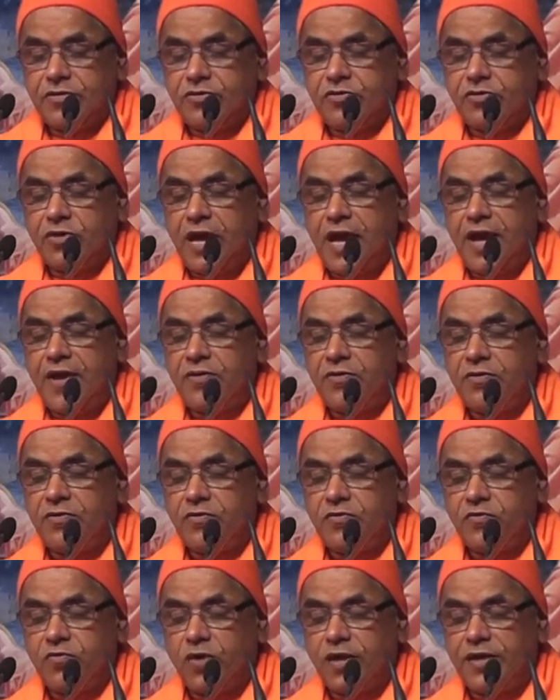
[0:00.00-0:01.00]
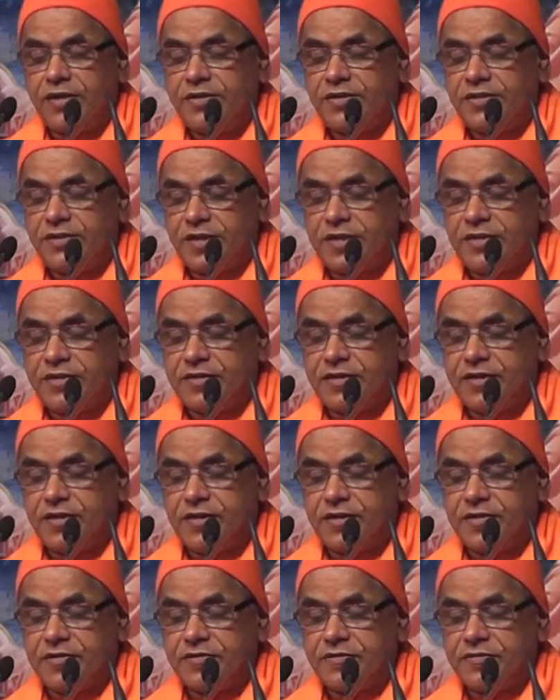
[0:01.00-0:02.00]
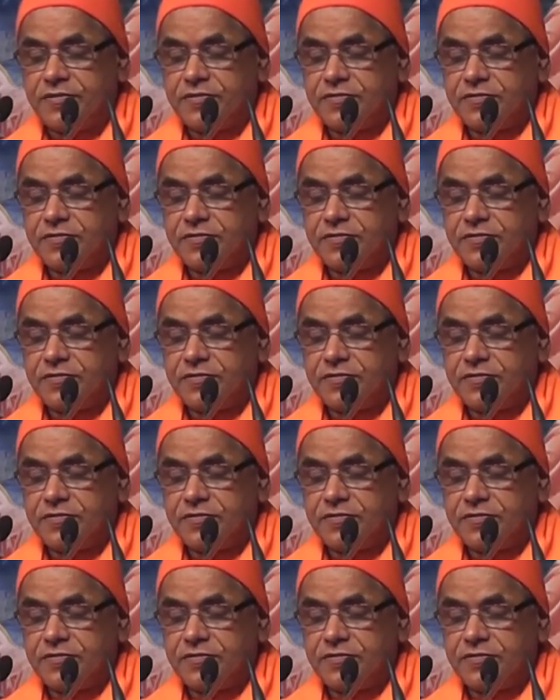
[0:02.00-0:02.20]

to have one center